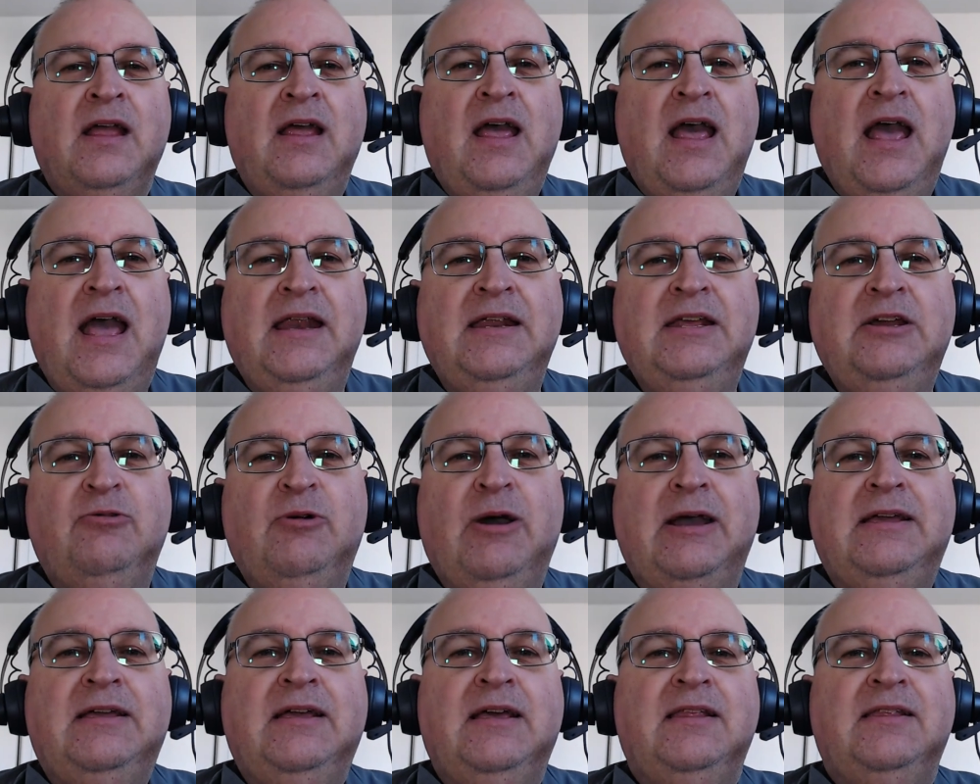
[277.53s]

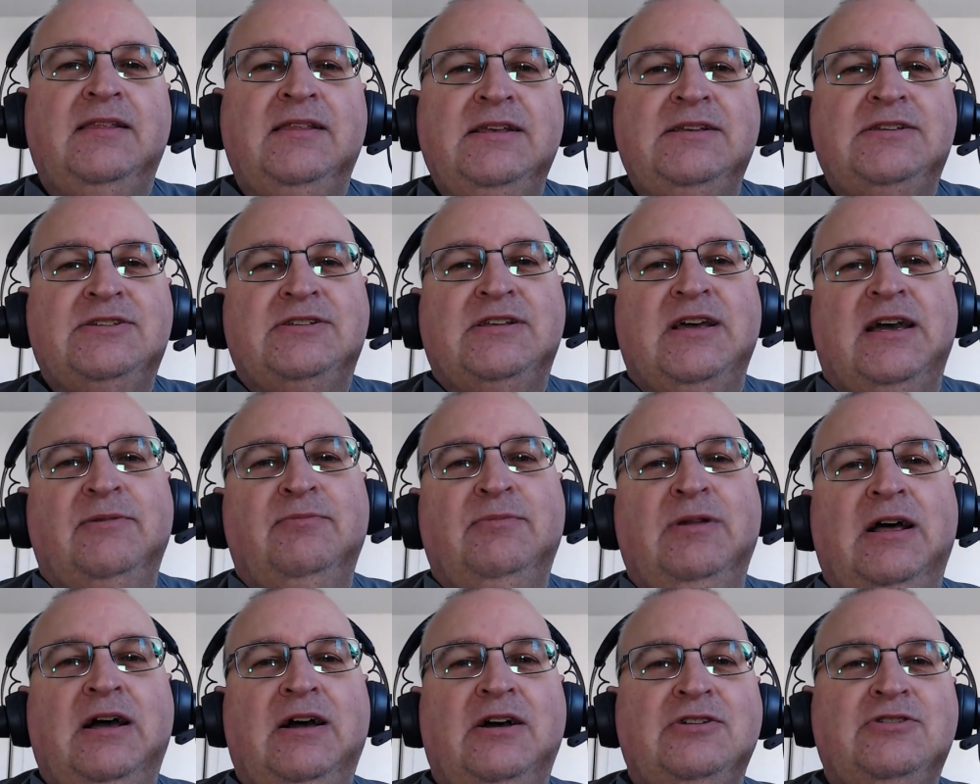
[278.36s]
Anyway, this time
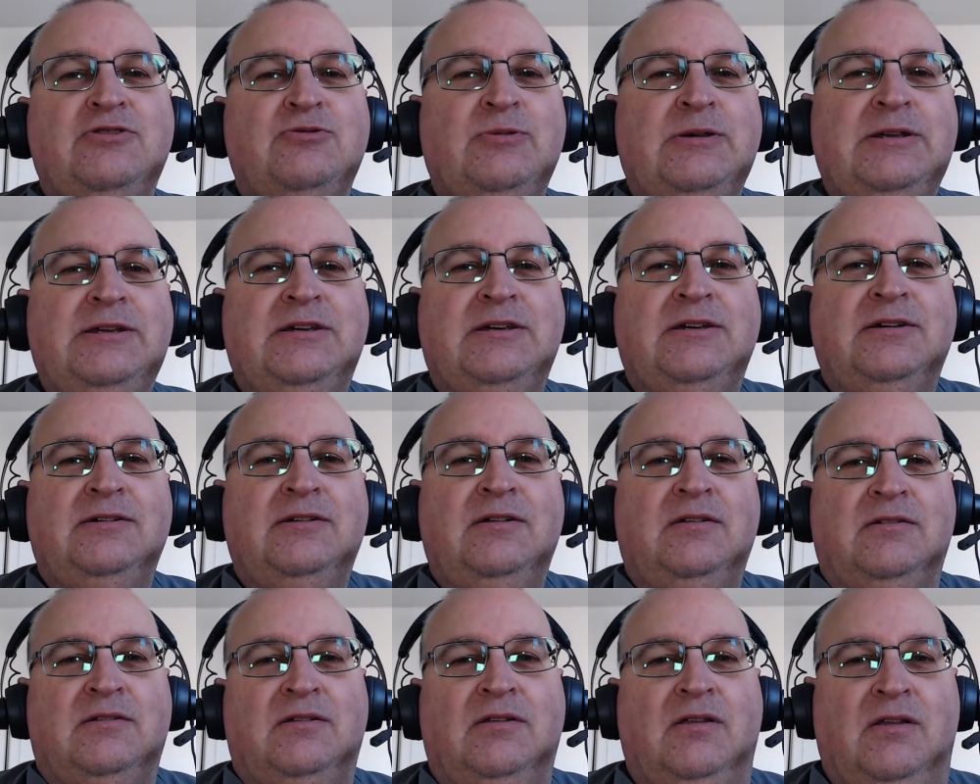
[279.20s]
last week,
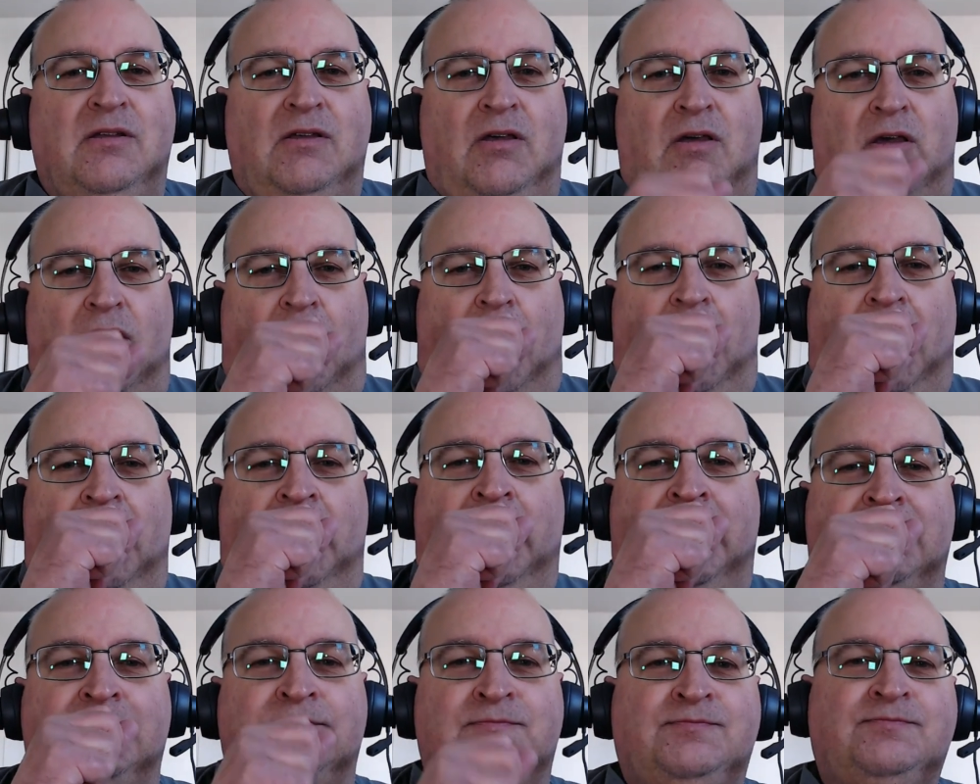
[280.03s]

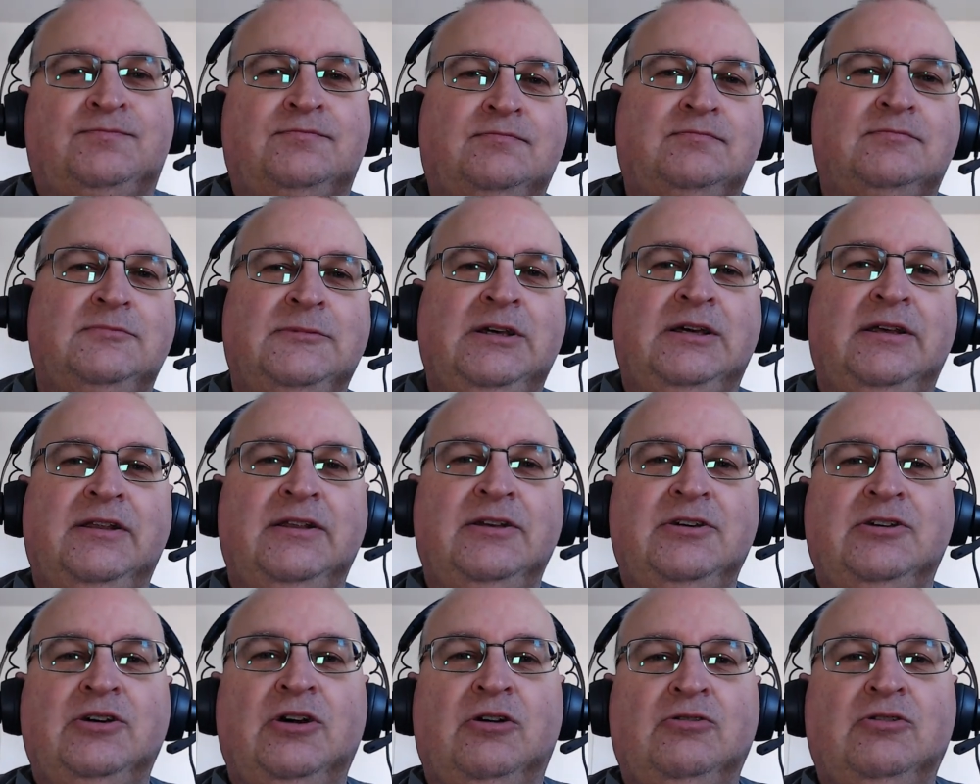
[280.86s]
yeah, there
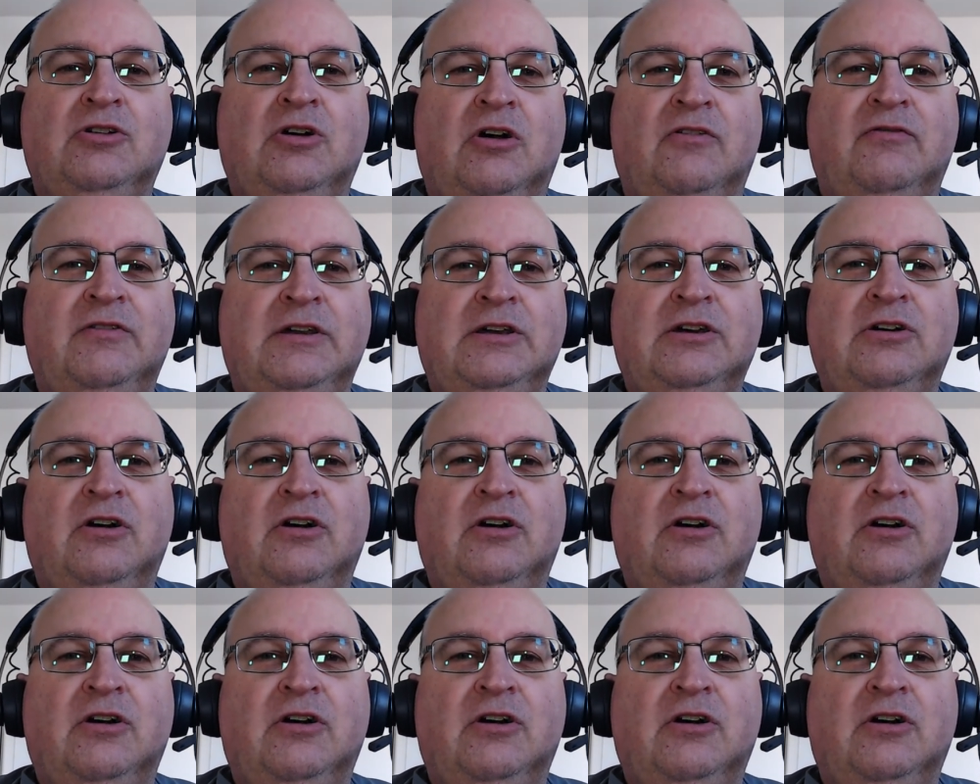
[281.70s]
you go, coughing.